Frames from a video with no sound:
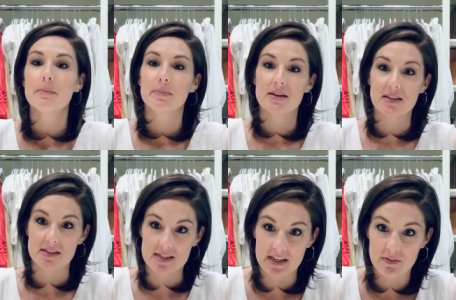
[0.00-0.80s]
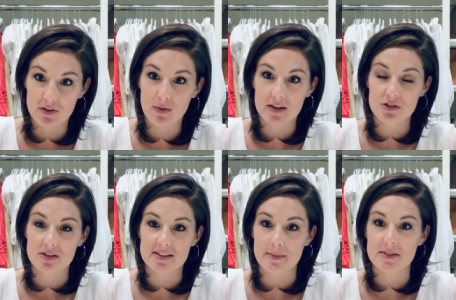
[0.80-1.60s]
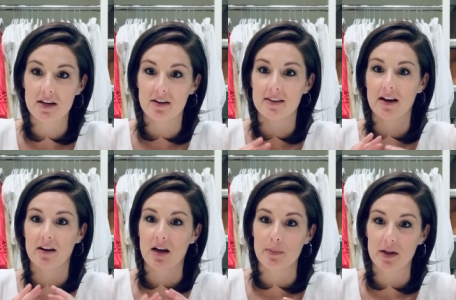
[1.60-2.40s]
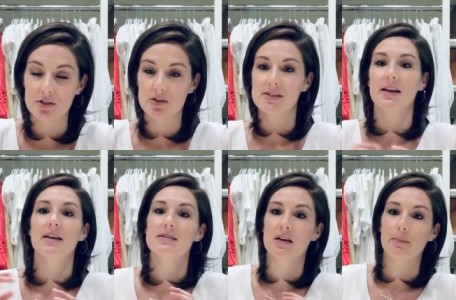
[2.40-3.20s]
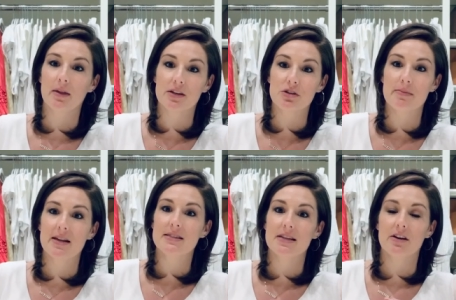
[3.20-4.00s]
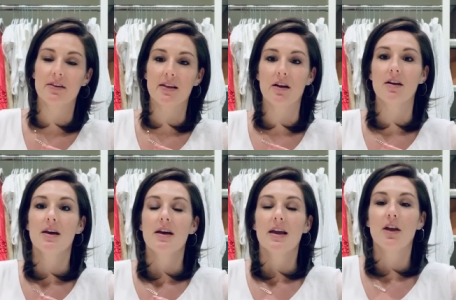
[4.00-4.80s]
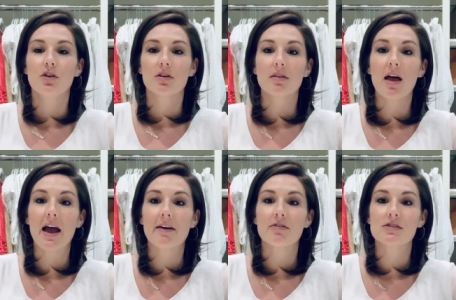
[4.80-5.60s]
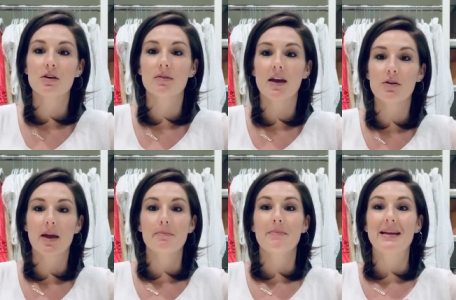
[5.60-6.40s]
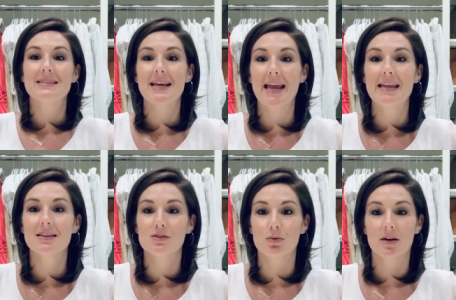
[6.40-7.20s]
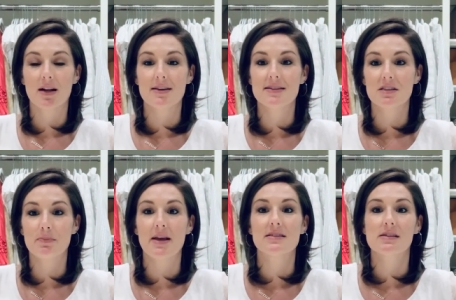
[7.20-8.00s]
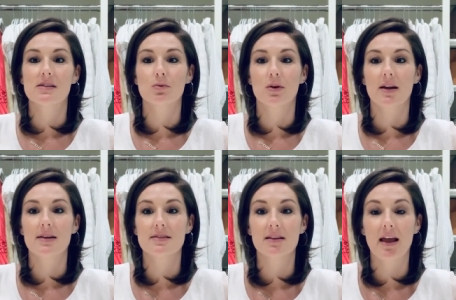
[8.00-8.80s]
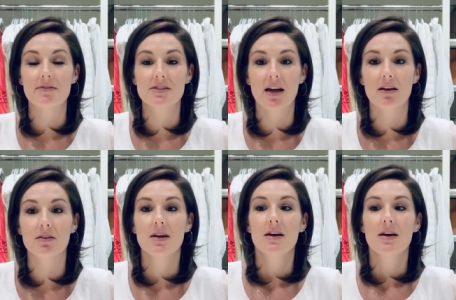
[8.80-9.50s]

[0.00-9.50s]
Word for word: but it does take a few extra steps here and there, a couple extra seconds, a couple extra minutes here and there in your life so that you can maintain this organized space and this organized lifestyle.